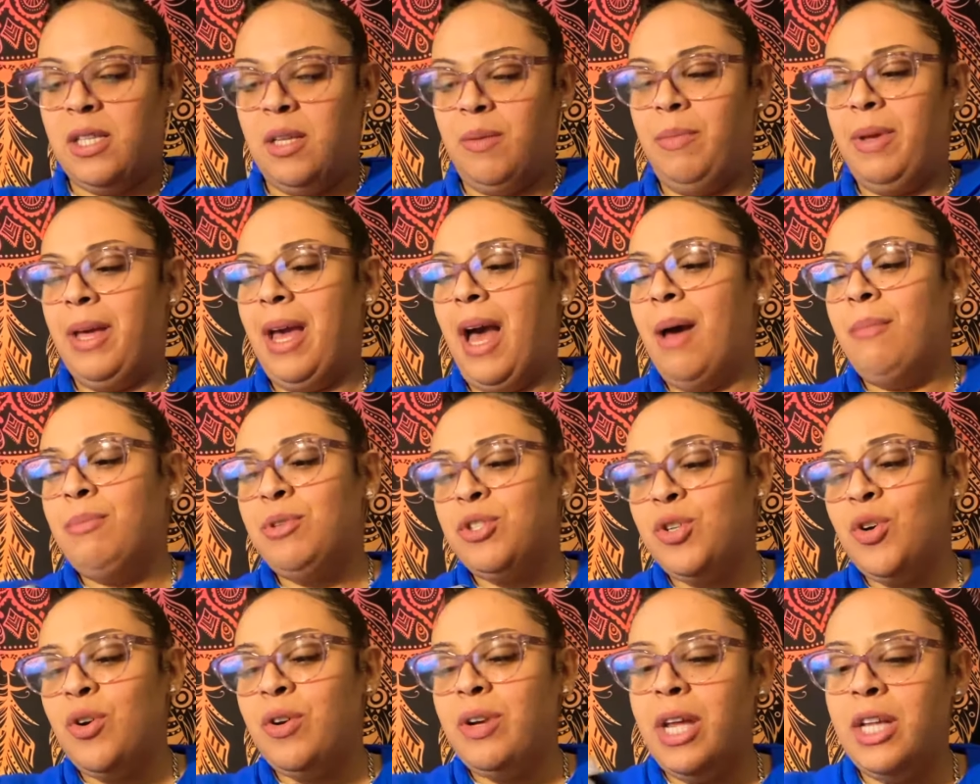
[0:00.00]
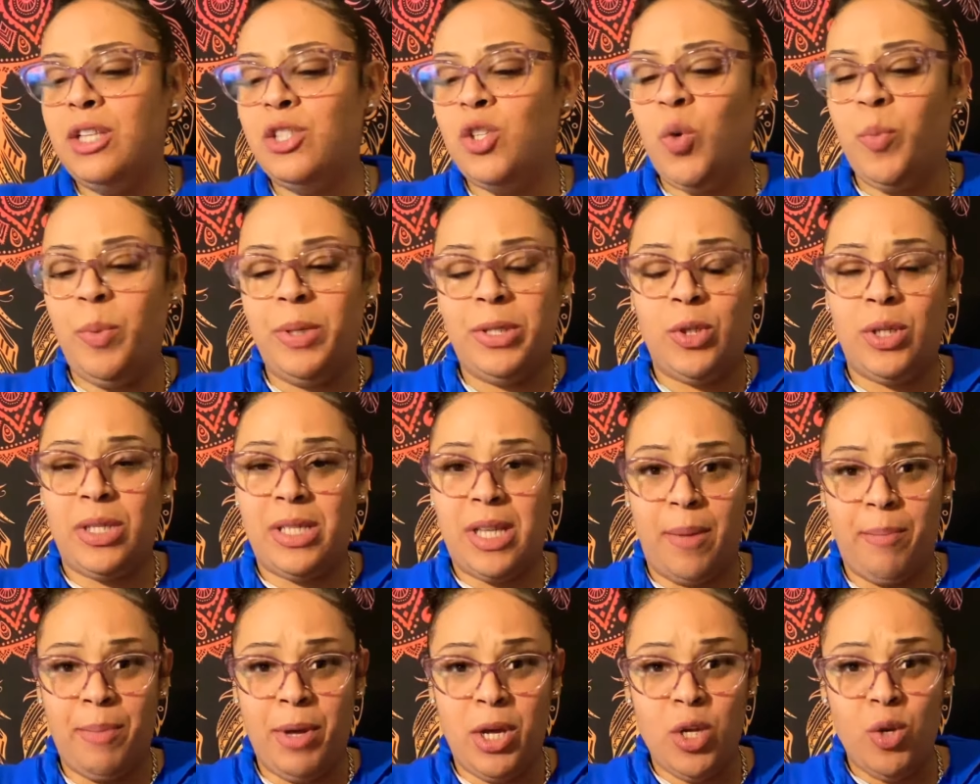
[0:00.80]
to me. I'm sure they do, but does
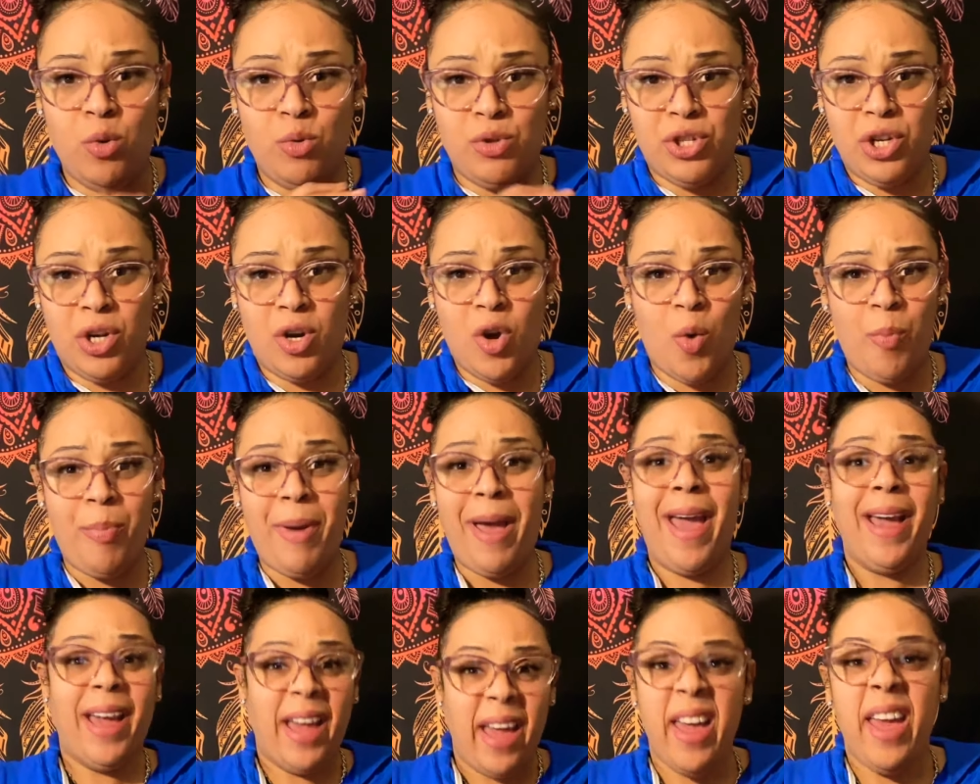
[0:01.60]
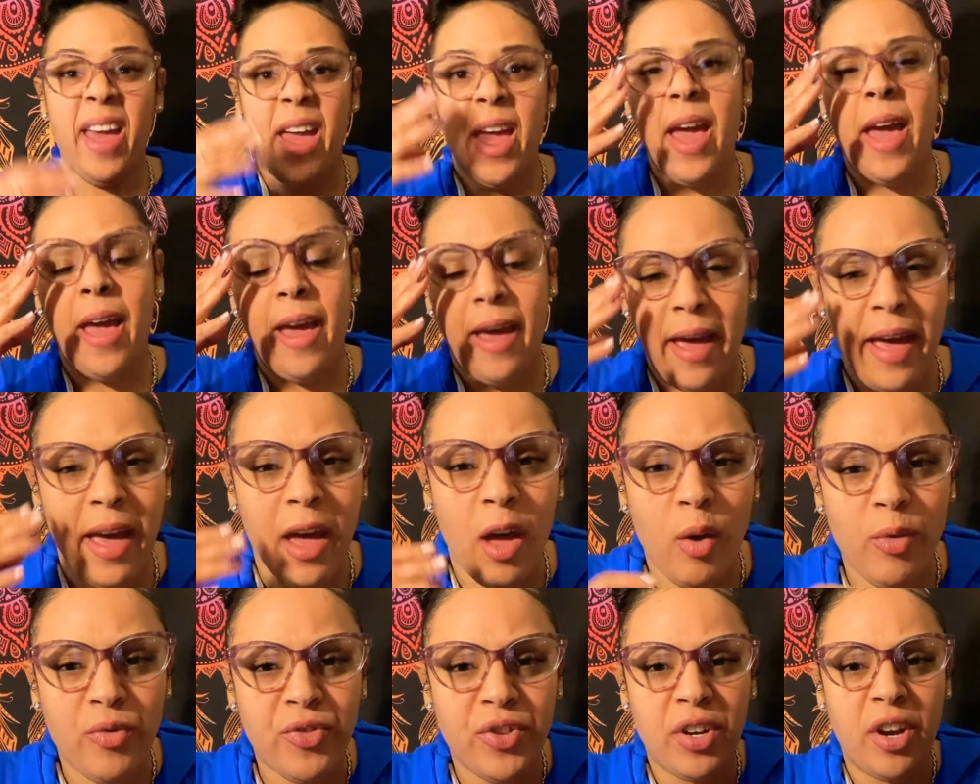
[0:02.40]
that mean you should go back?
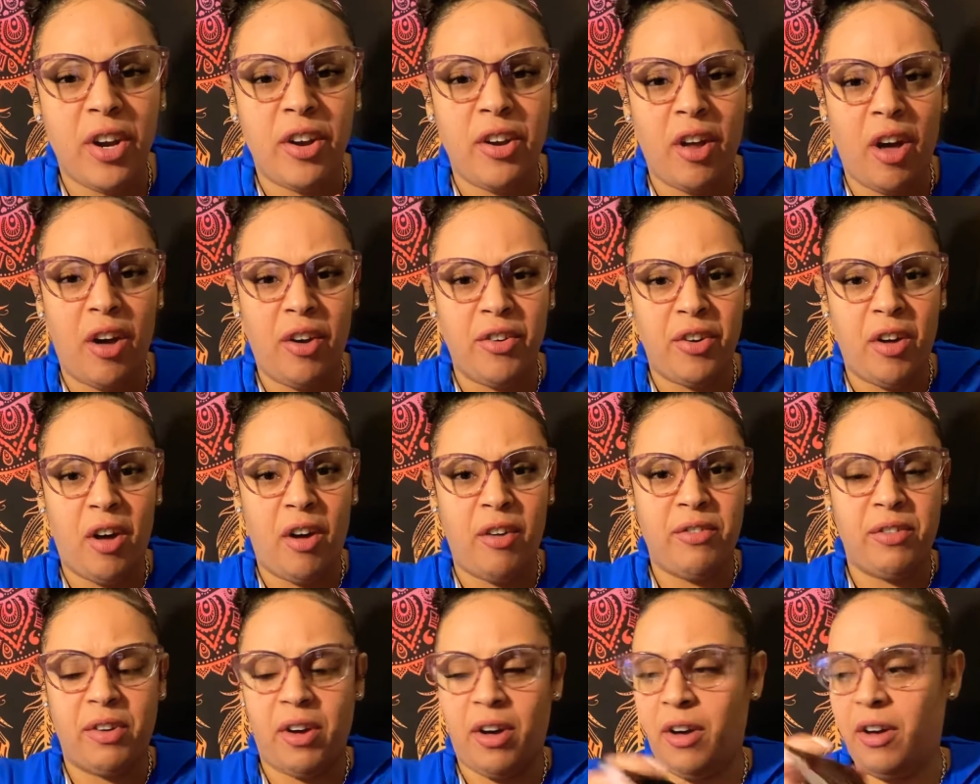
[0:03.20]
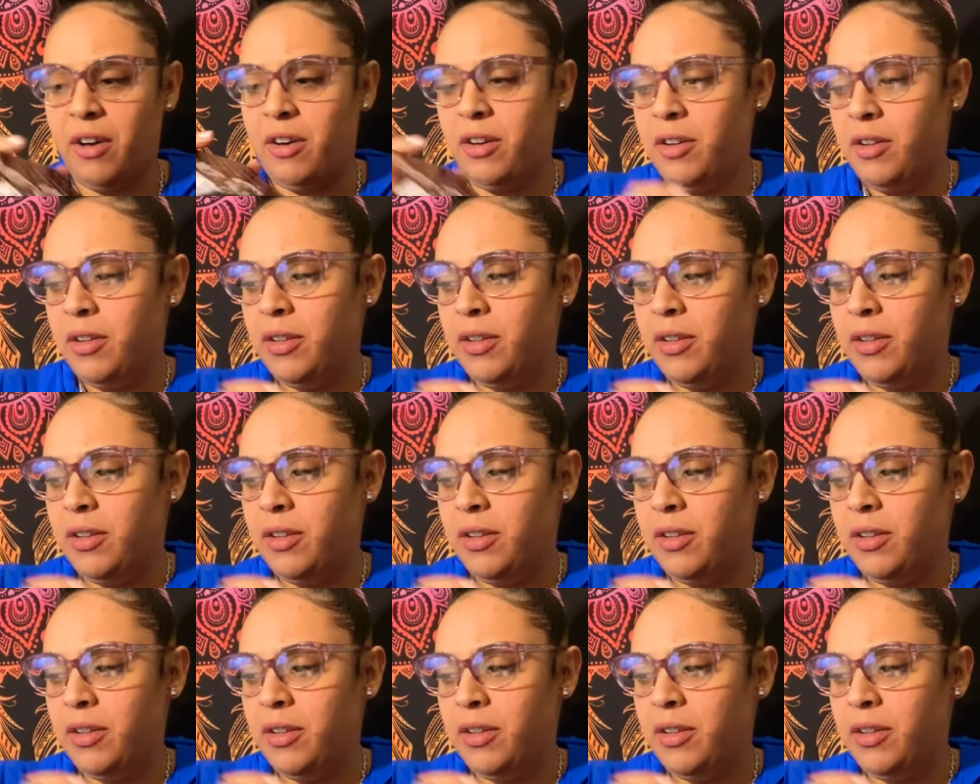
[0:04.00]
Hell to the no, no, no.